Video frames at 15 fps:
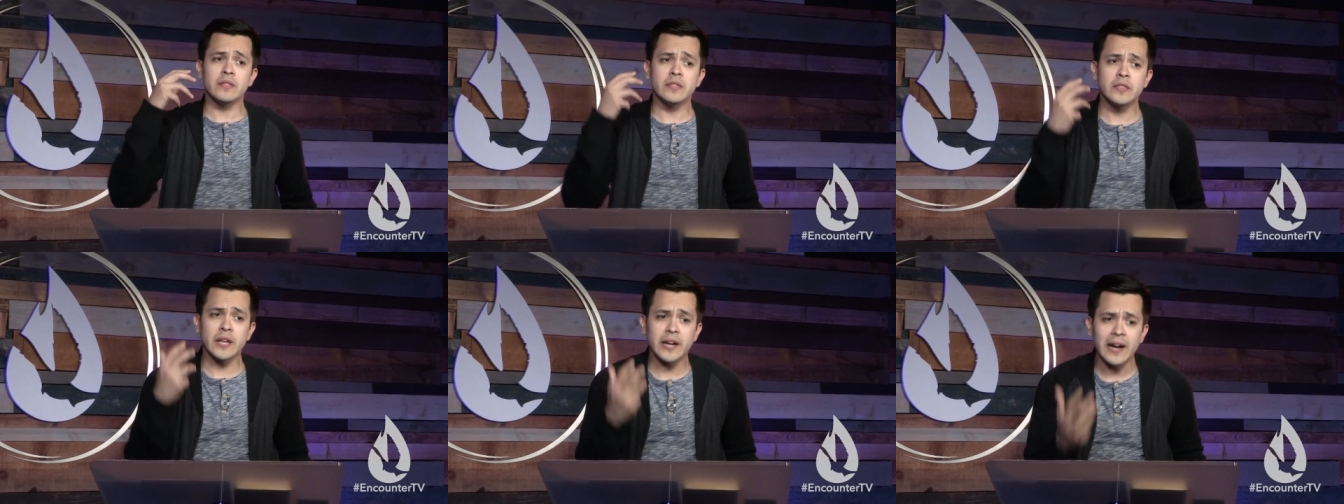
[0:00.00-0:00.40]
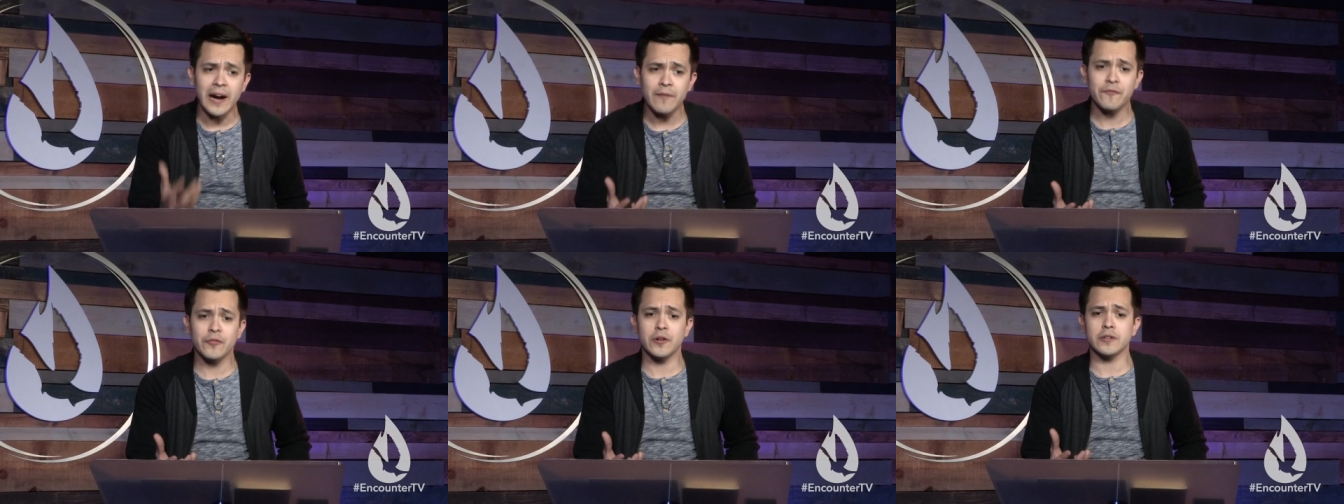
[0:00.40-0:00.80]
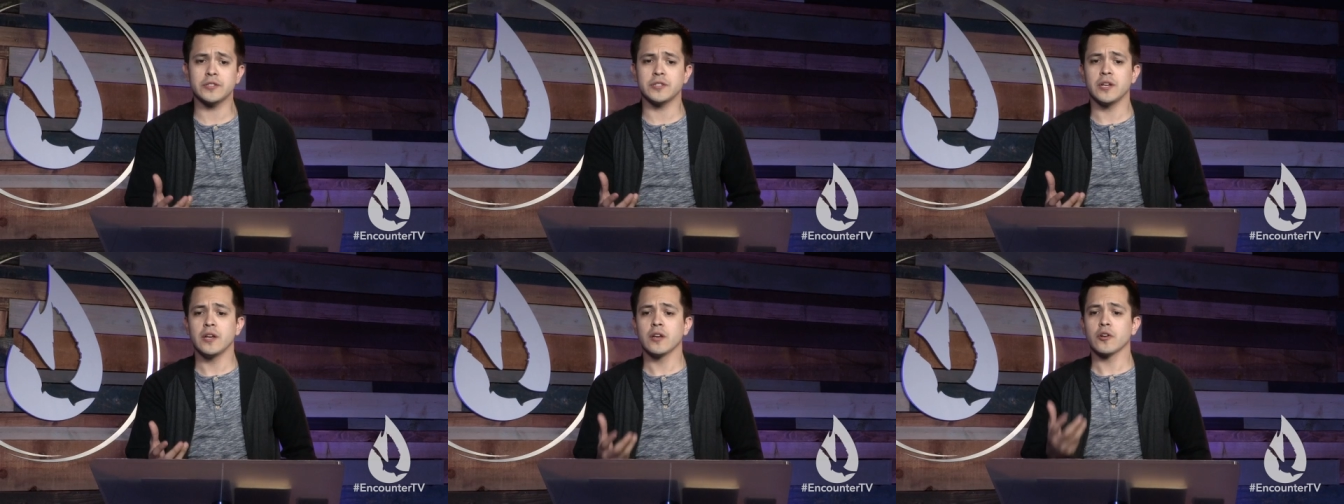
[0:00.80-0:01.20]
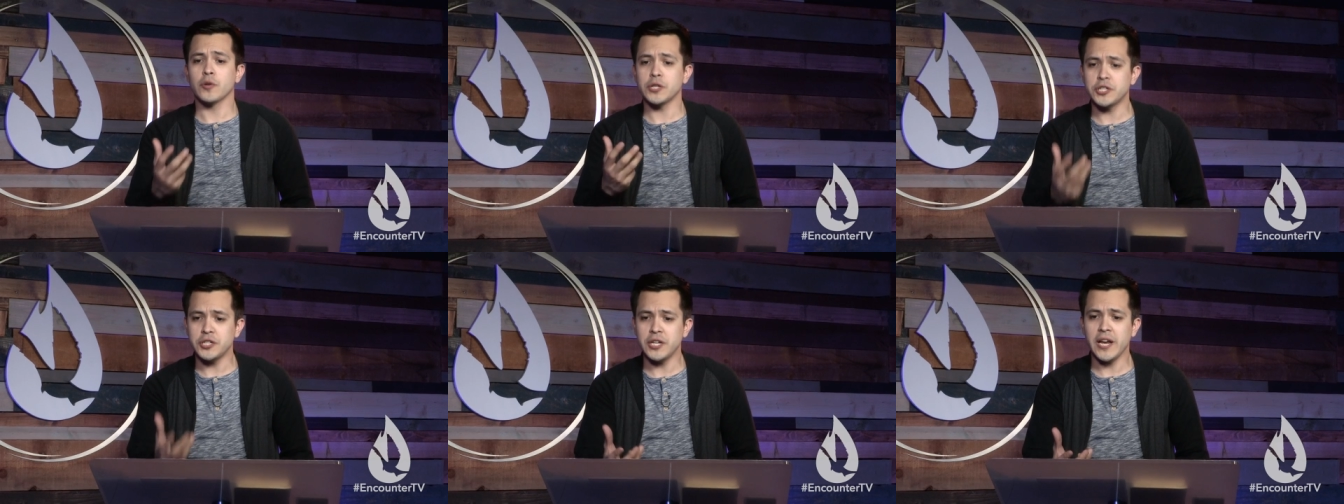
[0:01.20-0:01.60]
the comfort,
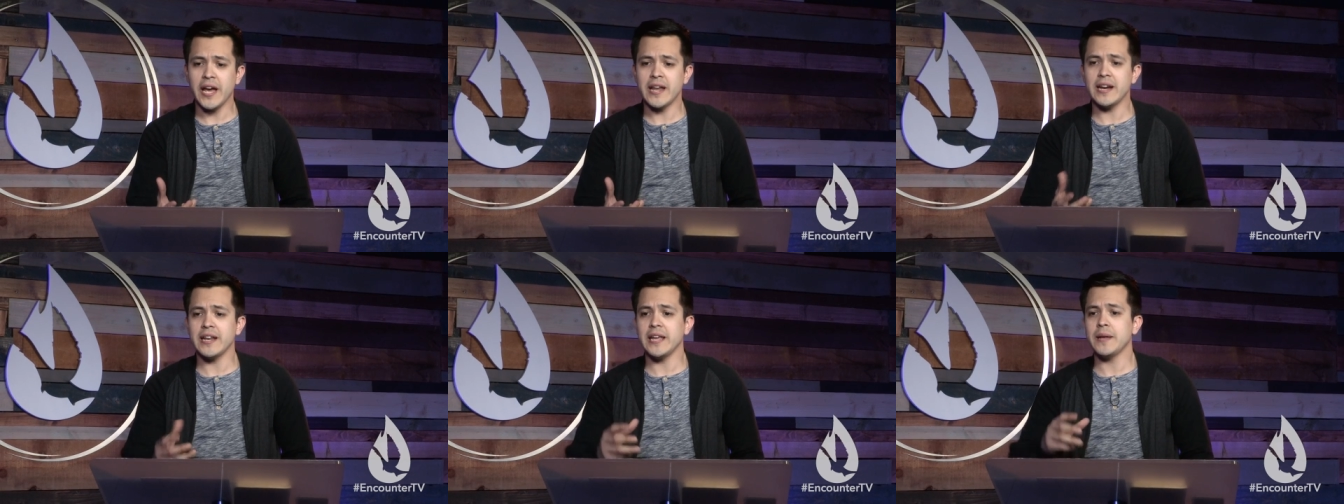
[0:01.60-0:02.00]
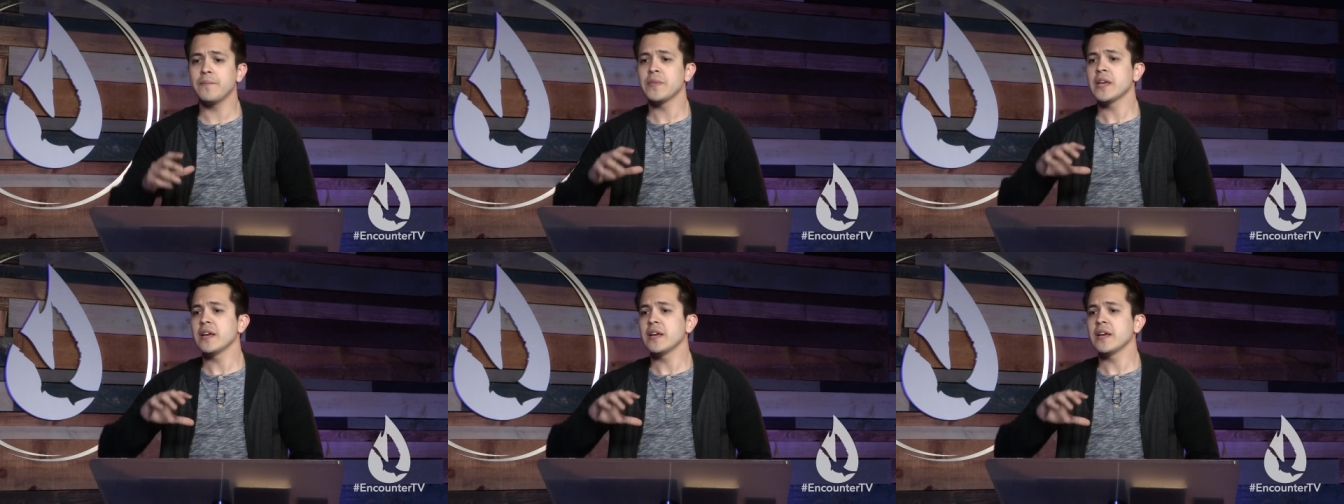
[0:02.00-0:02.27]
Christianity,